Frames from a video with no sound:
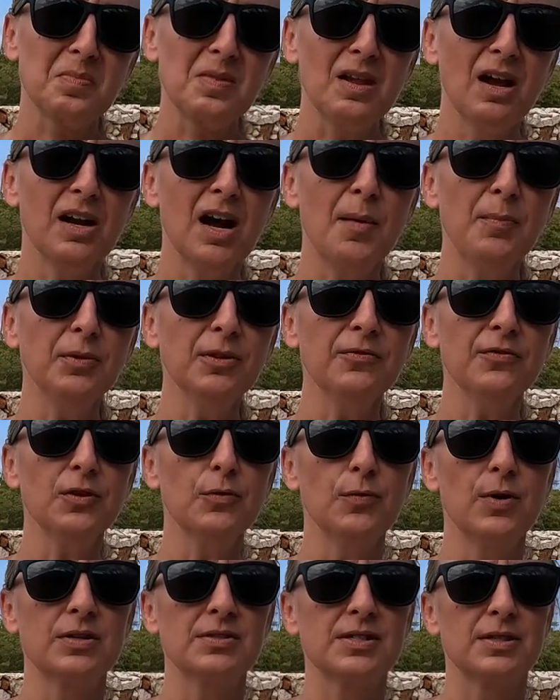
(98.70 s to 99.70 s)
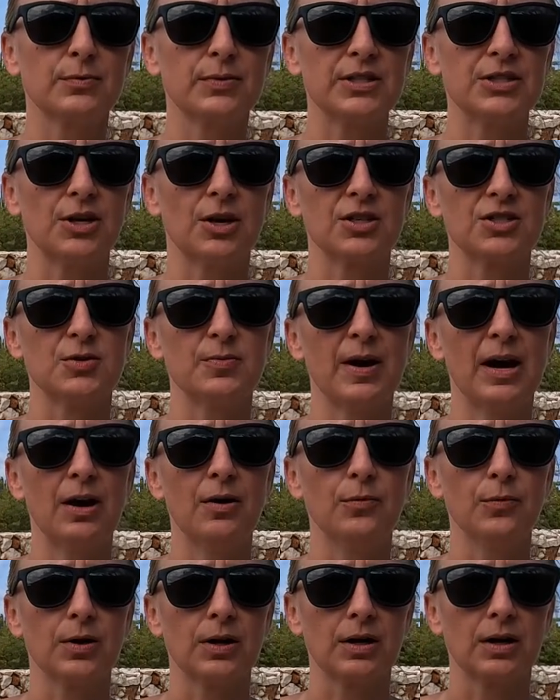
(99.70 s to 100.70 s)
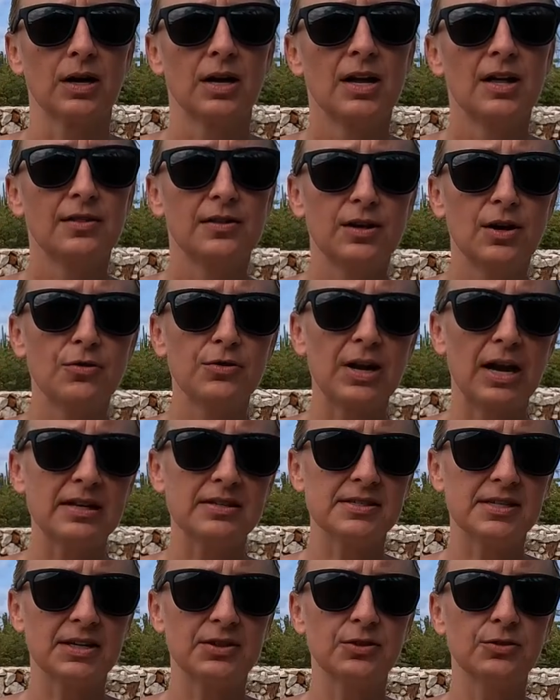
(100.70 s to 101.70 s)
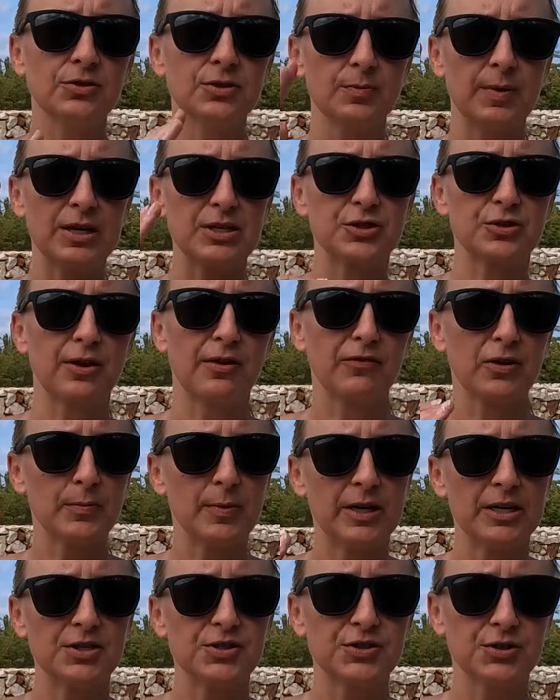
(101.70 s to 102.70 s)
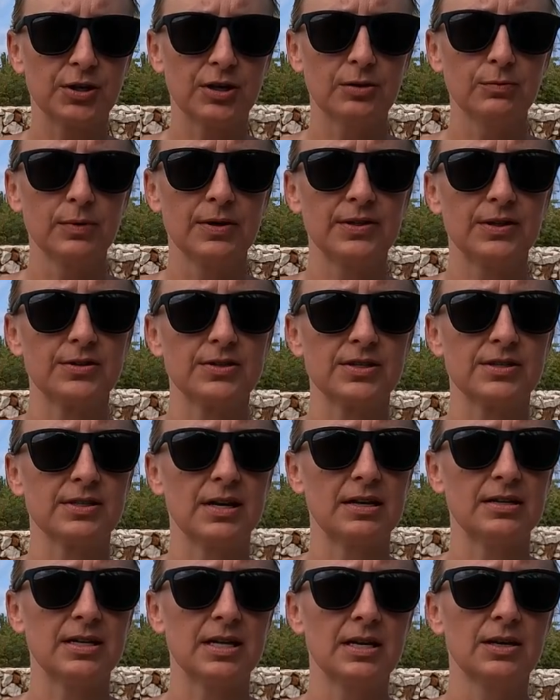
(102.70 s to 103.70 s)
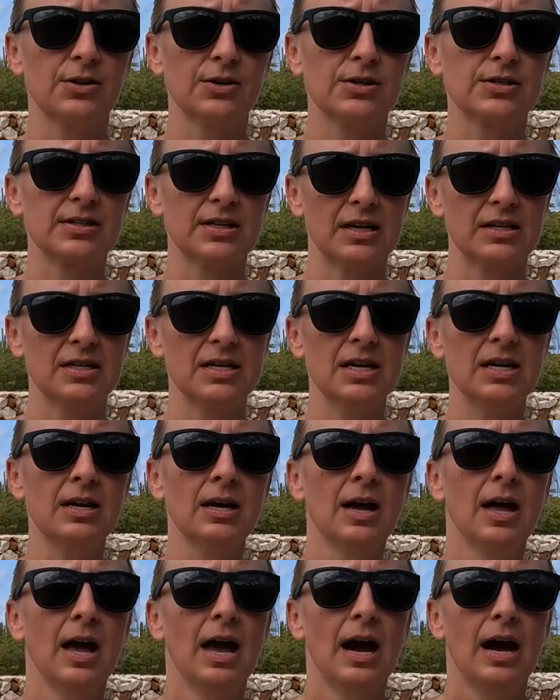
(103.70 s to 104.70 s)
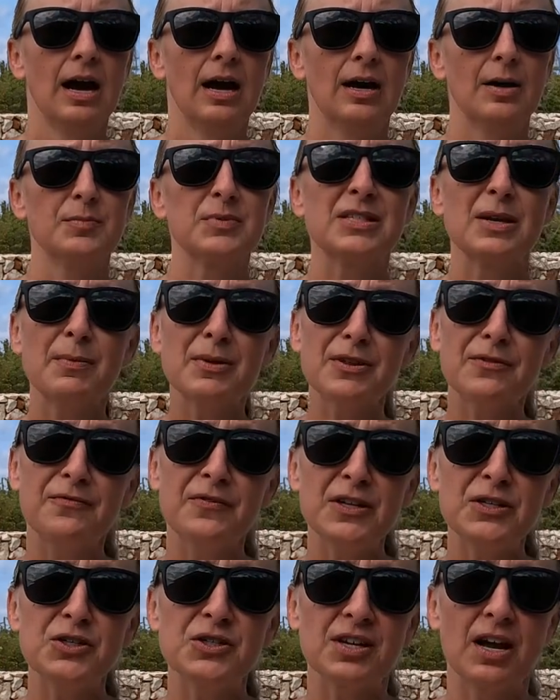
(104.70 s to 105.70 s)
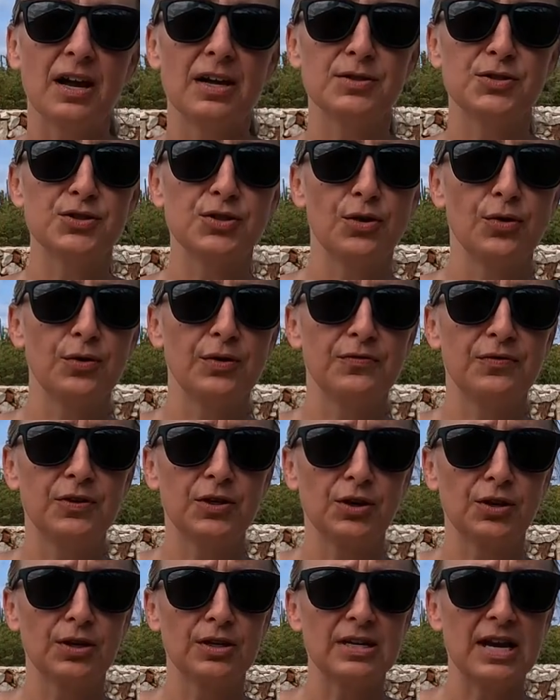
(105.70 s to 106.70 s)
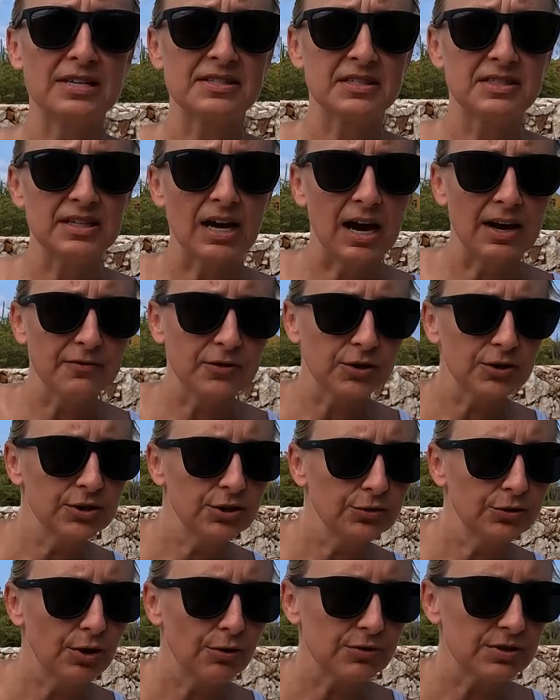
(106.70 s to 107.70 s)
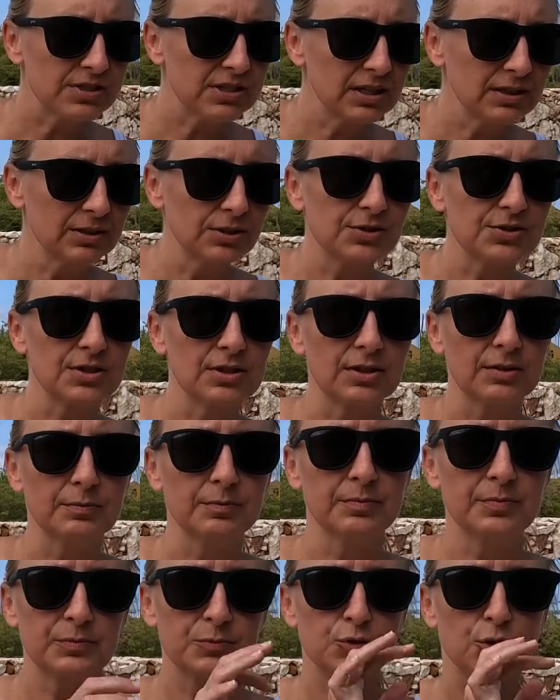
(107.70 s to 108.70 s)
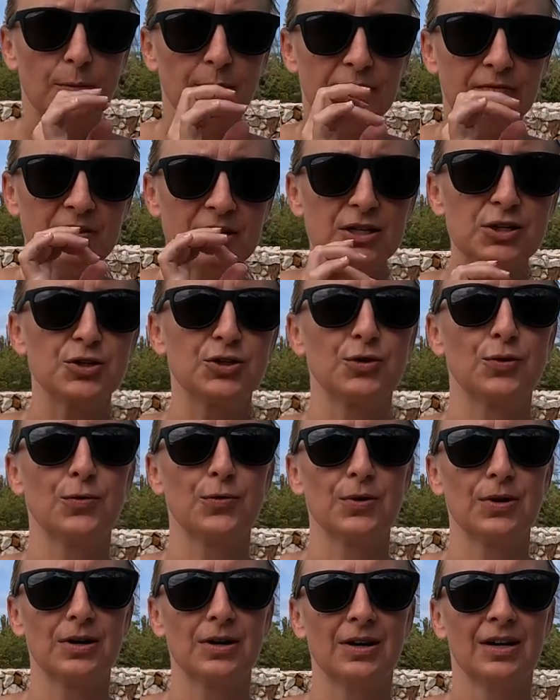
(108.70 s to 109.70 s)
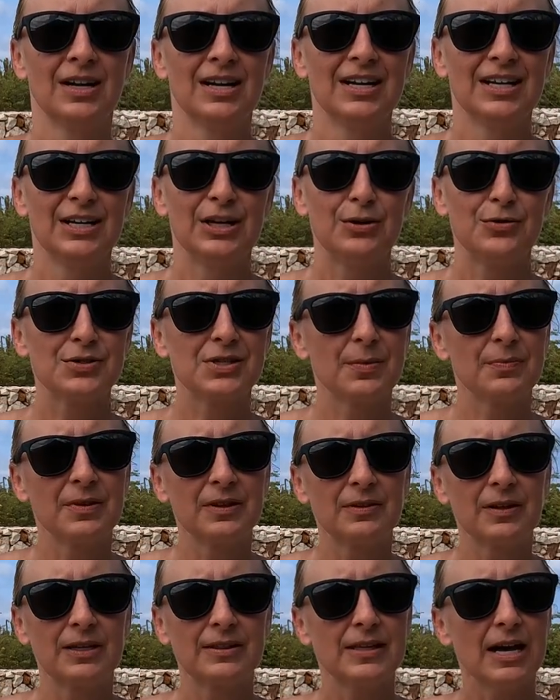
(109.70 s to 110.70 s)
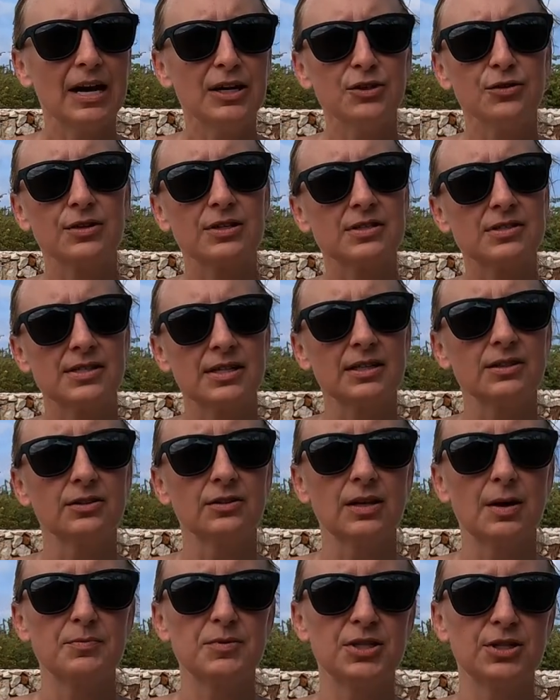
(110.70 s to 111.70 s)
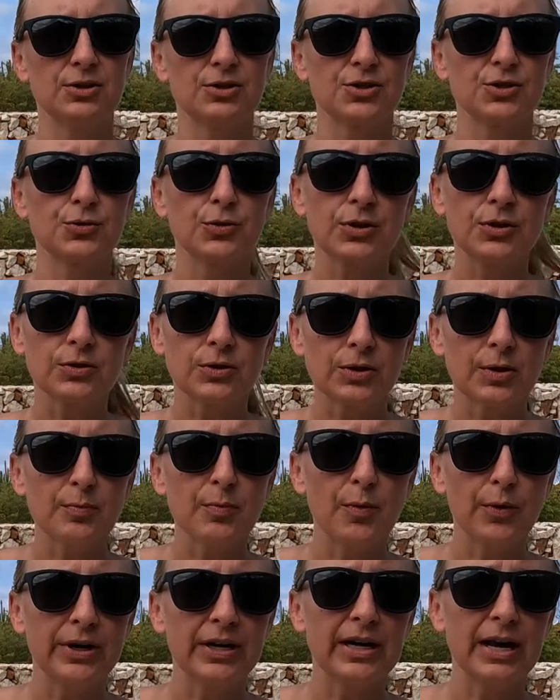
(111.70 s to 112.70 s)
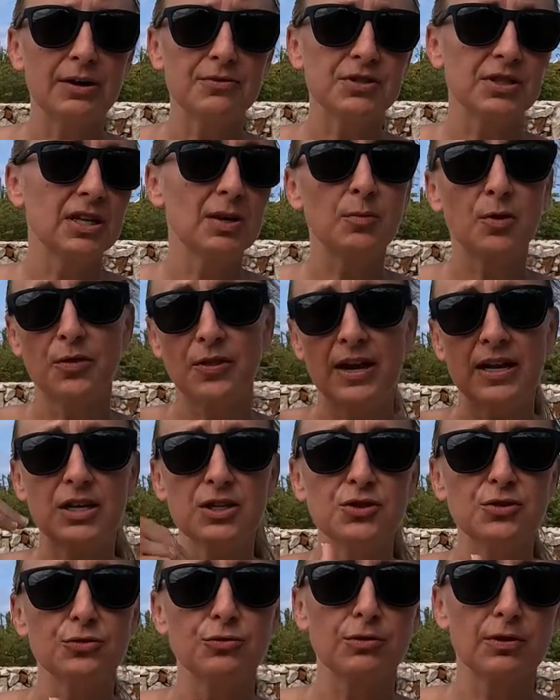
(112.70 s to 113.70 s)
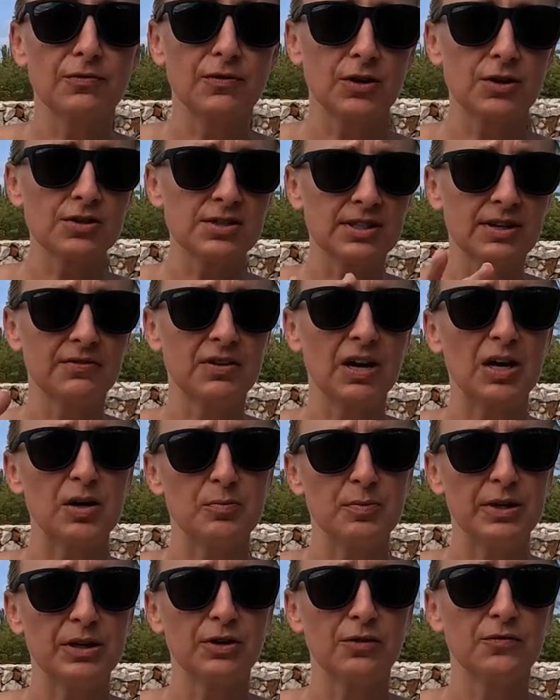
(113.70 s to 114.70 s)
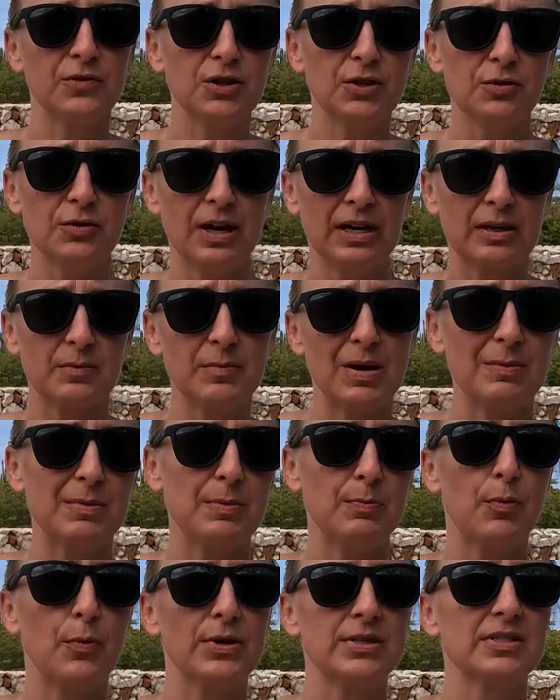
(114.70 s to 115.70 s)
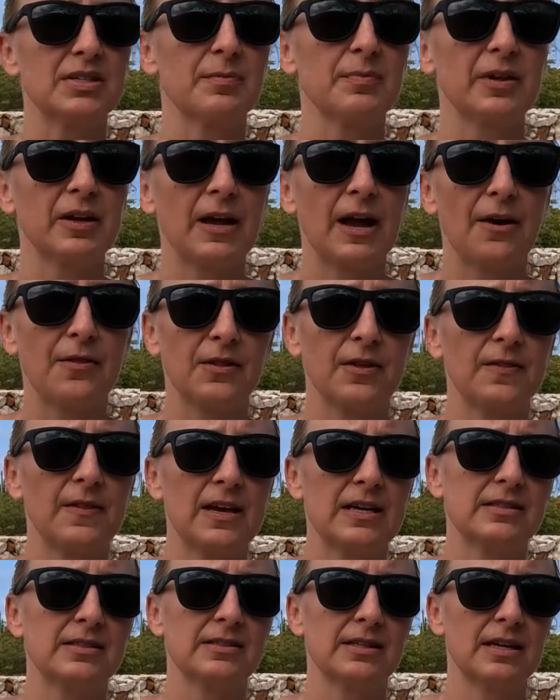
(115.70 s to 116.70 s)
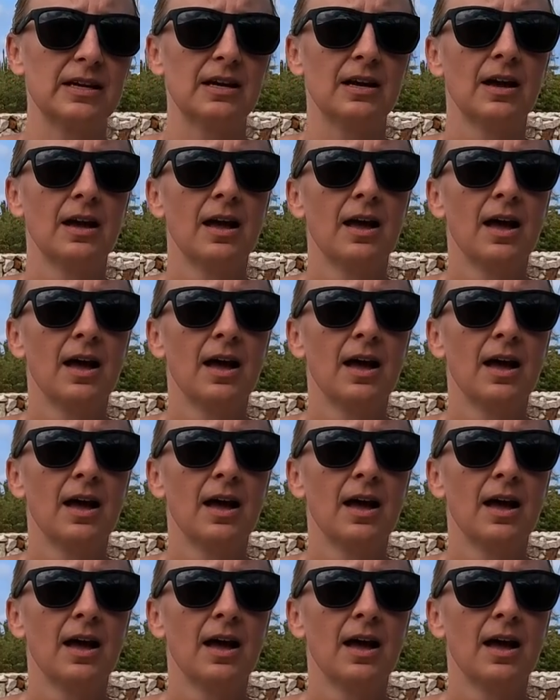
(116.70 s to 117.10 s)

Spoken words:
A couple of the ones that we talked about were the OK signal to make sure everybody's good when they're descending or ascending. Some of the fish signs, so if you're, as a diver, you're noticing there's a trumpet fish or something like that, you can signal up to your snorkeler and point it out to them, or they can do the reverse. They've got a bigger view, they can maybe point something out that they see.